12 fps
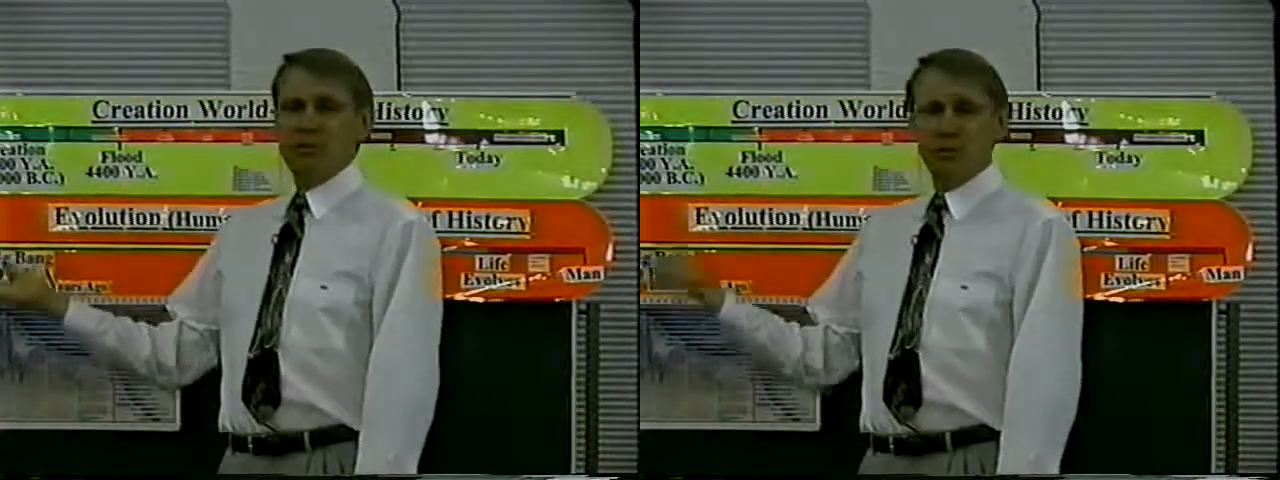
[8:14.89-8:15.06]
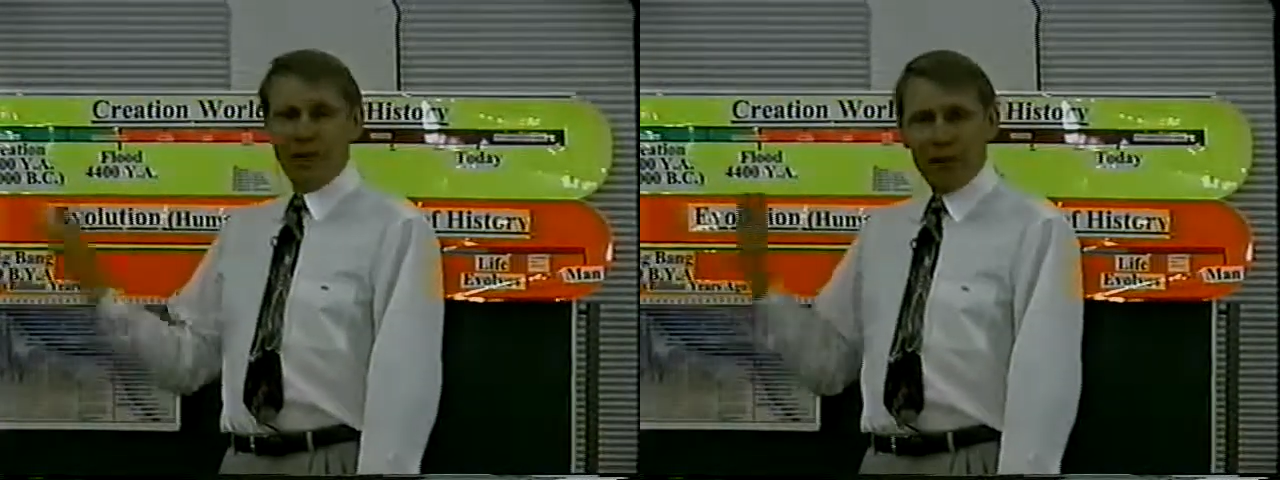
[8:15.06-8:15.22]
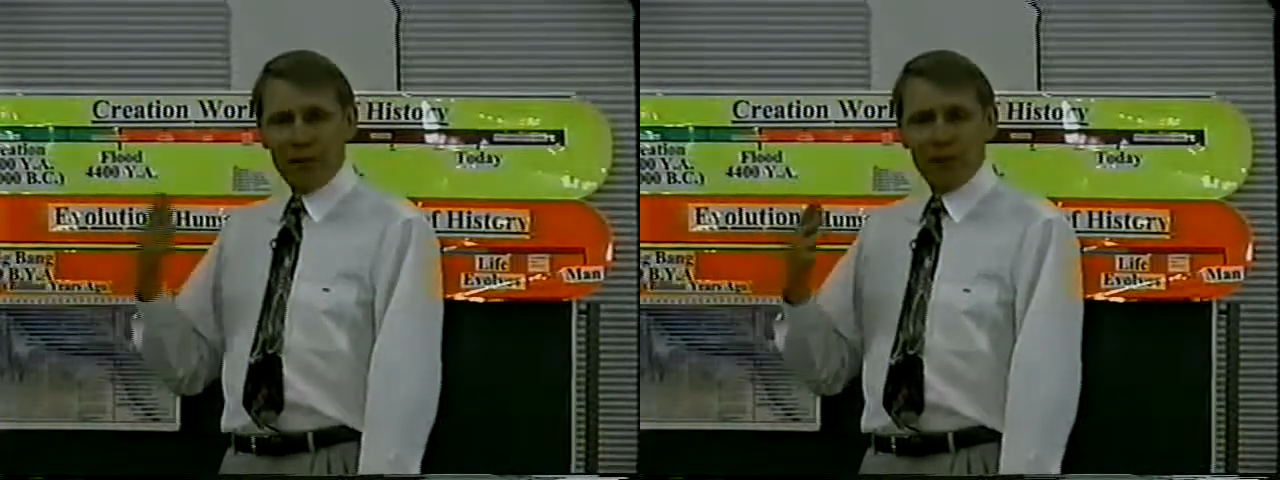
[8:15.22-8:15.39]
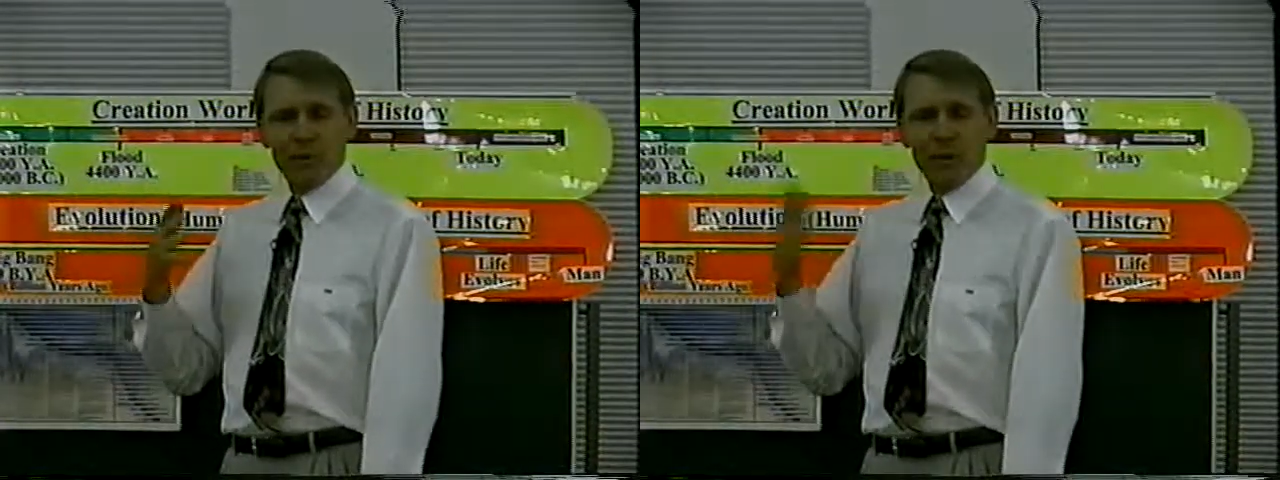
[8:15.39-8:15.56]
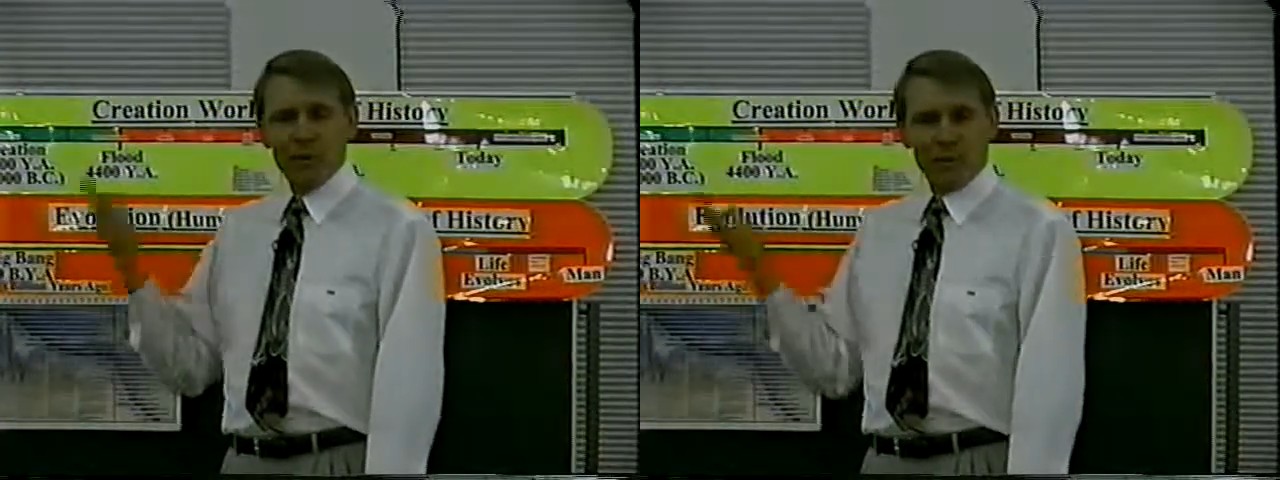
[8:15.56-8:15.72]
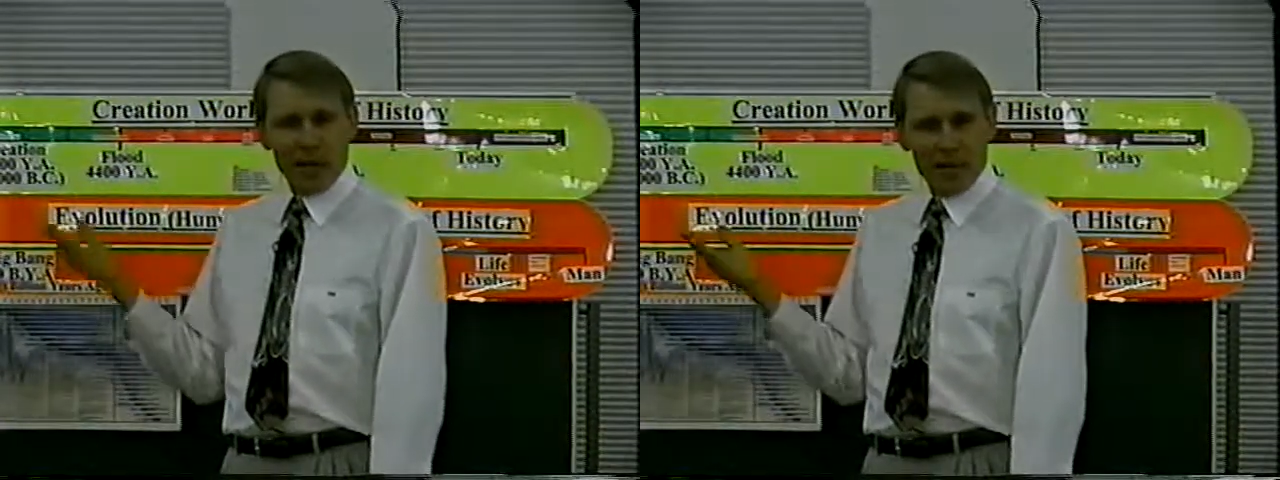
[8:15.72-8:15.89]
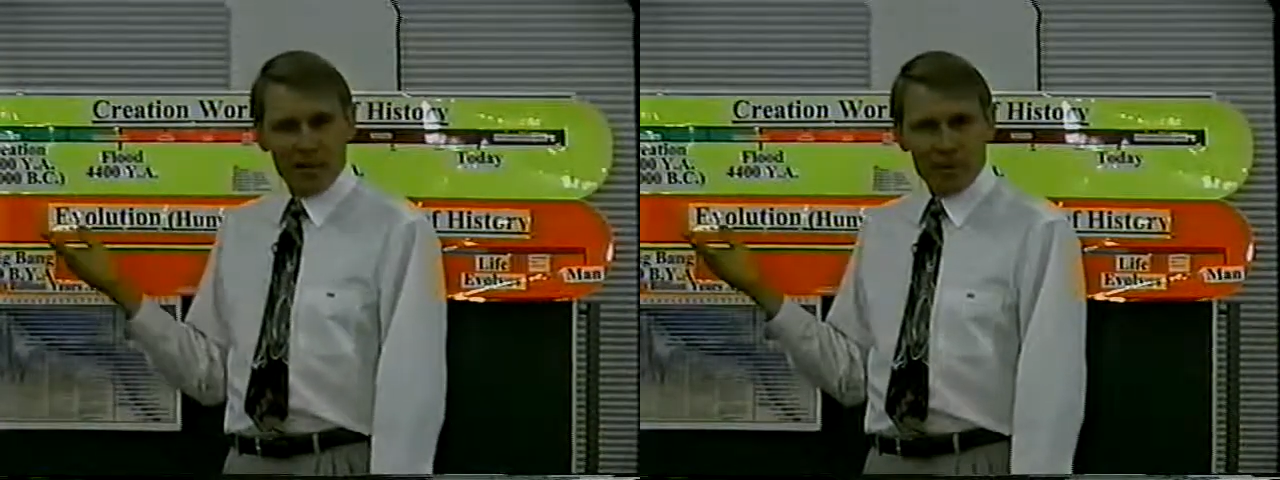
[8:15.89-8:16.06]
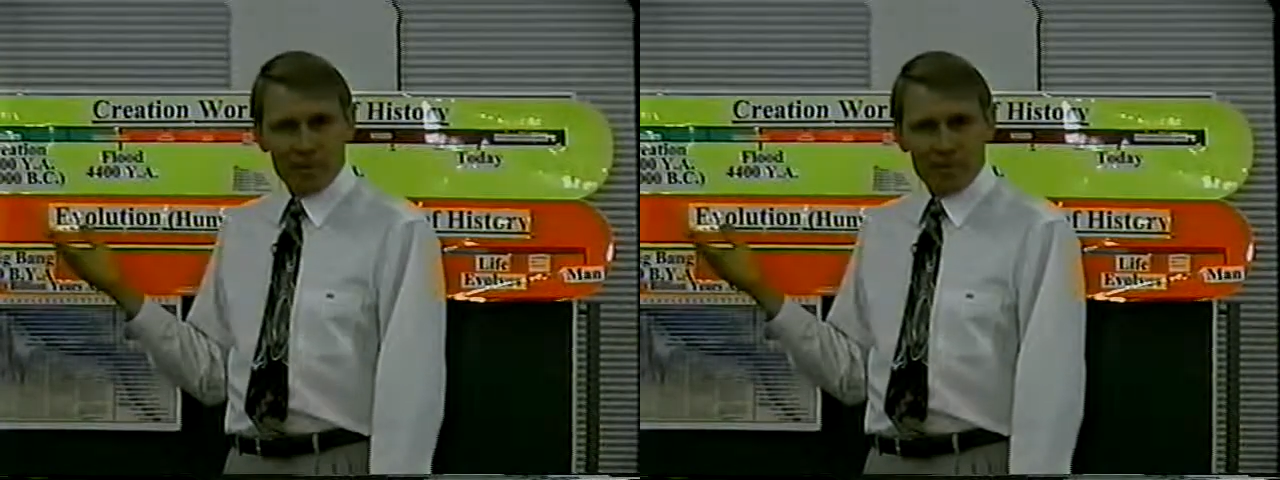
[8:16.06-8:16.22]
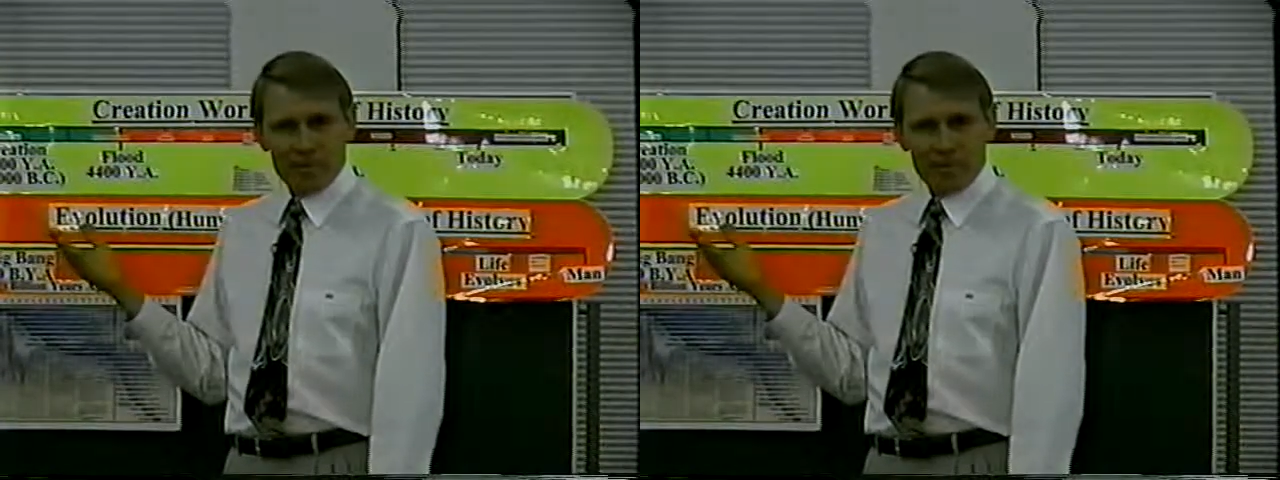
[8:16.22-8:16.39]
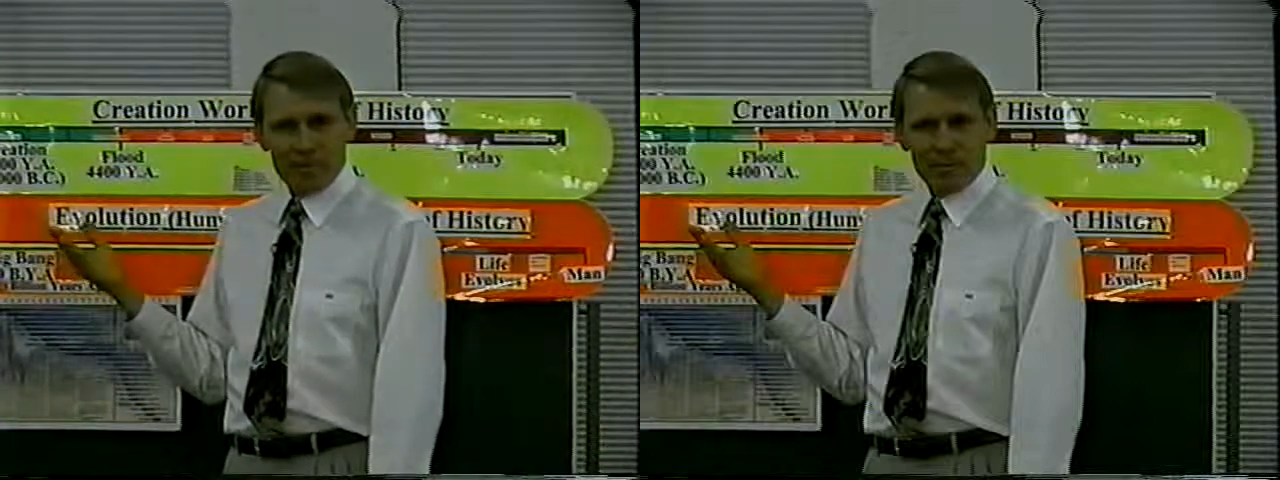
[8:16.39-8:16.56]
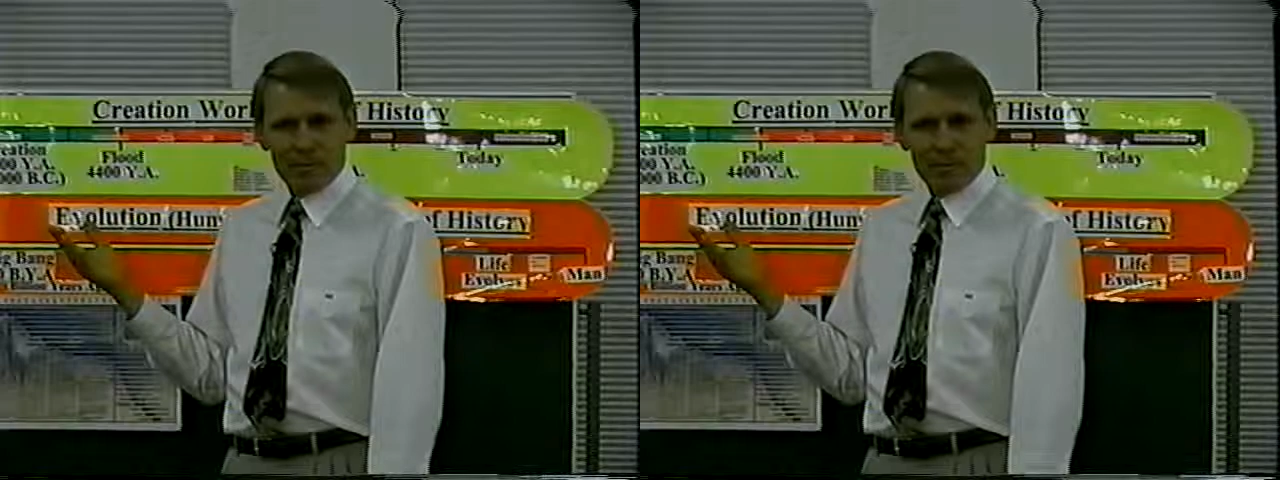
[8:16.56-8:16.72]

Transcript: survive no matter what happens.